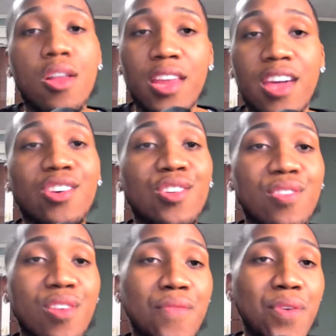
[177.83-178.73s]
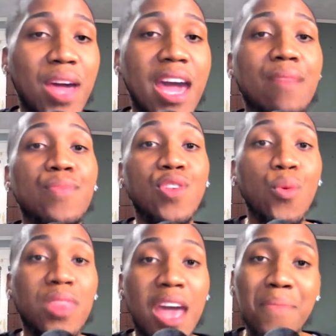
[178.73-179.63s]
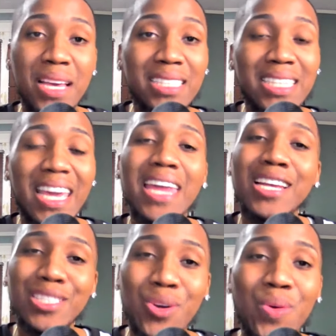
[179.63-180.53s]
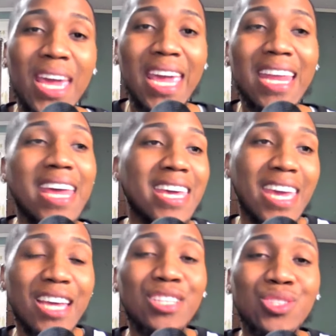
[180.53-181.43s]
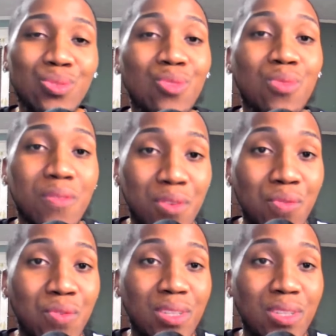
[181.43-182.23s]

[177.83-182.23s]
of that good stuff. Okay. So, with that being said, let's go ahead and get into the review for